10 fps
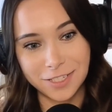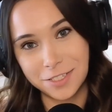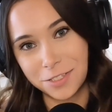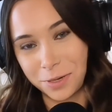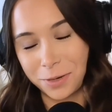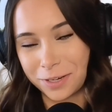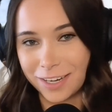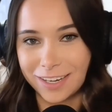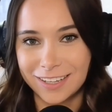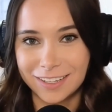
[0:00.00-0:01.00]
This is where we're
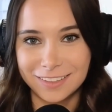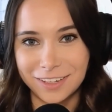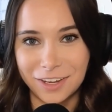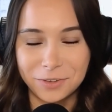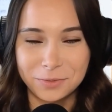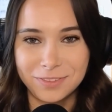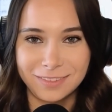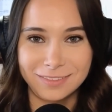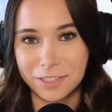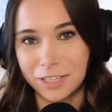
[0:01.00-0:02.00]
going to, you know,
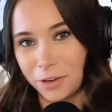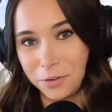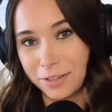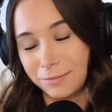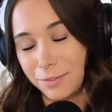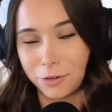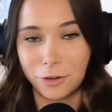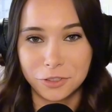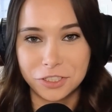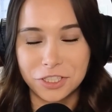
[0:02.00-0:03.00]
go to the
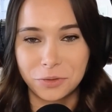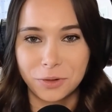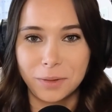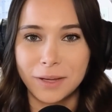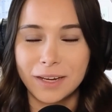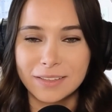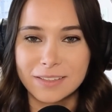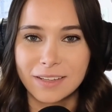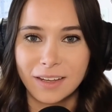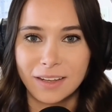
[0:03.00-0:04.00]
grocery store. But
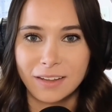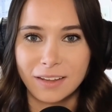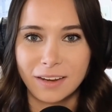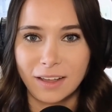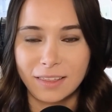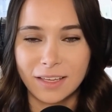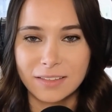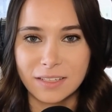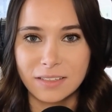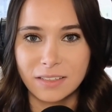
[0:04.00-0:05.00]
I think
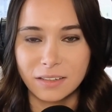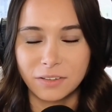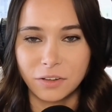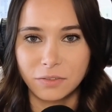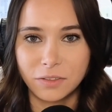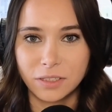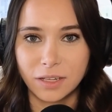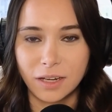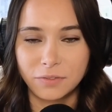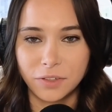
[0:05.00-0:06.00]
it's easy to
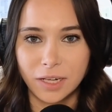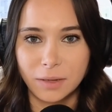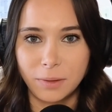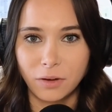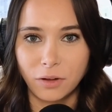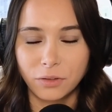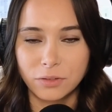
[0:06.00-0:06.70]
kind of forget about all those